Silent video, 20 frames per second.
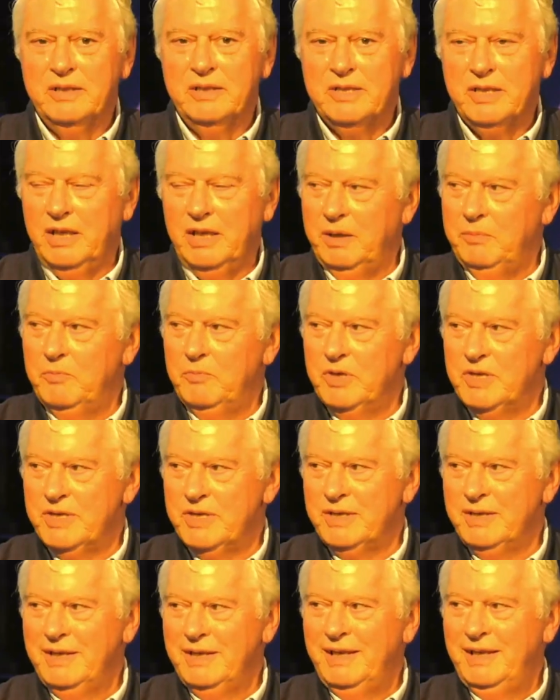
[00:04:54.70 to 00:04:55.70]
the time was
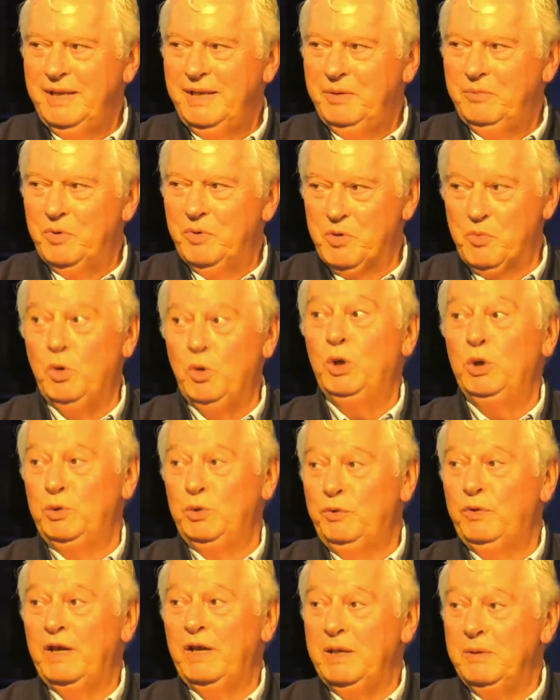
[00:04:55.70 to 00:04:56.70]
was world
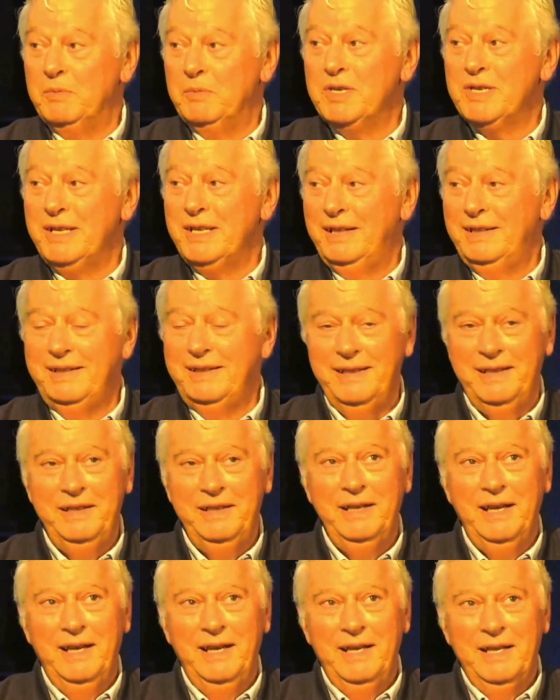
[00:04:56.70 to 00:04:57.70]
famous. Mm. They, they
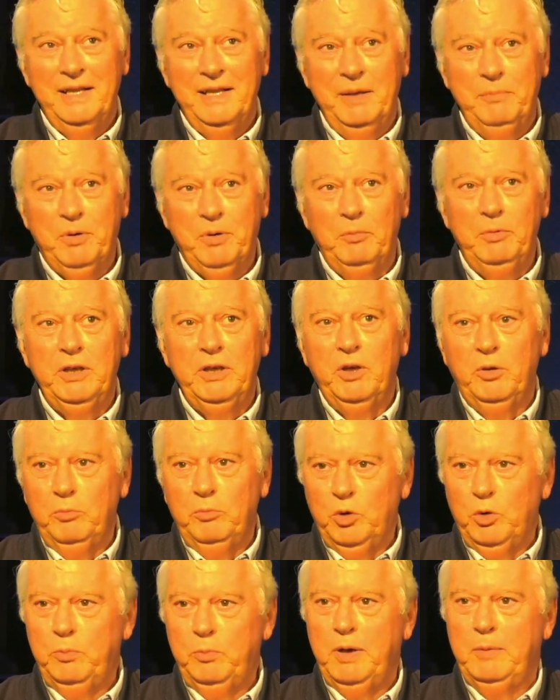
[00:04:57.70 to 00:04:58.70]
they probably got
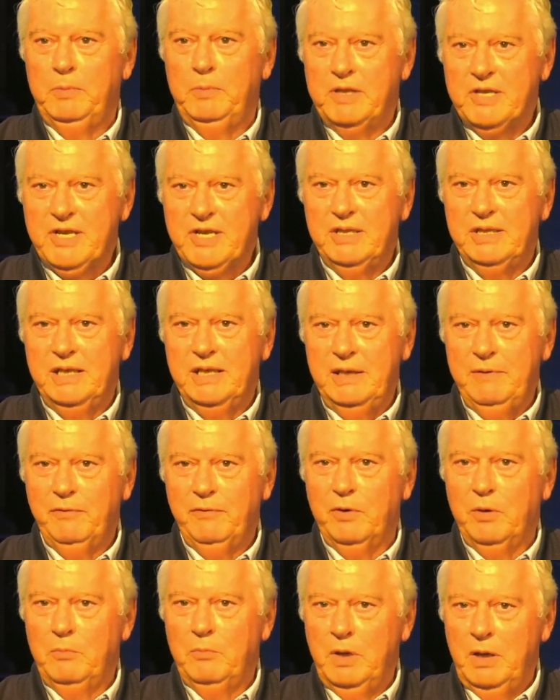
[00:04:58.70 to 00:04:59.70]
more publicity
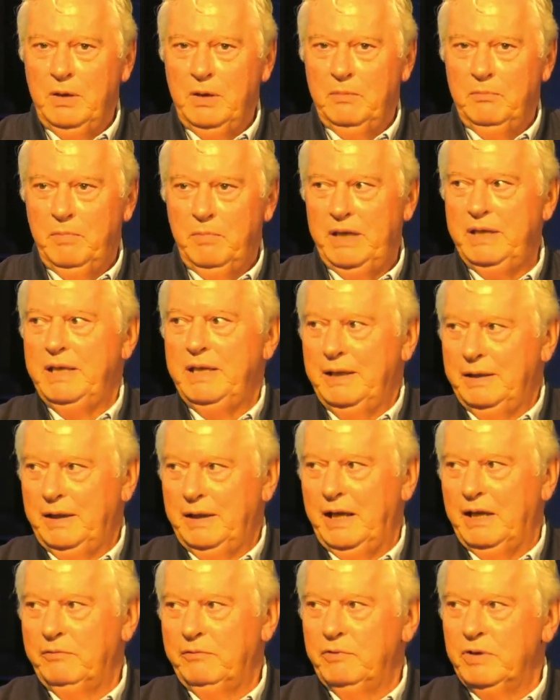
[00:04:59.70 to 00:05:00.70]
from making the
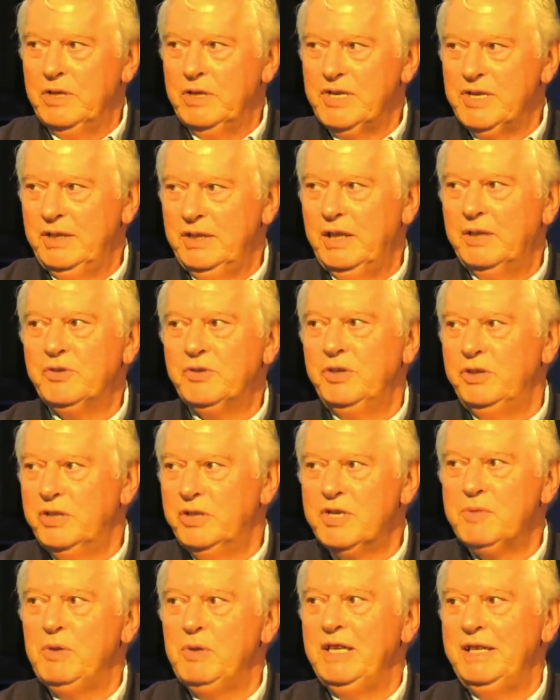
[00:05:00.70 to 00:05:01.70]
adverts than actually
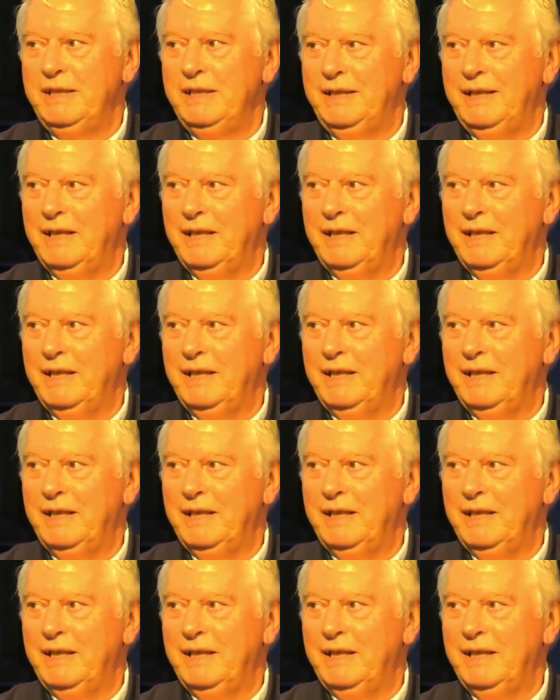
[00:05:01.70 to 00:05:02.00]
displaying the